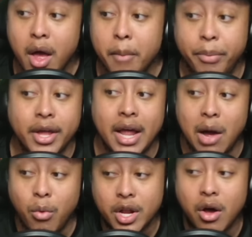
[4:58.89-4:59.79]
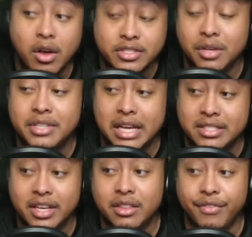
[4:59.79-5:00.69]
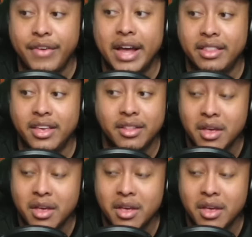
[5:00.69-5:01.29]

But I want to also dissect the fact that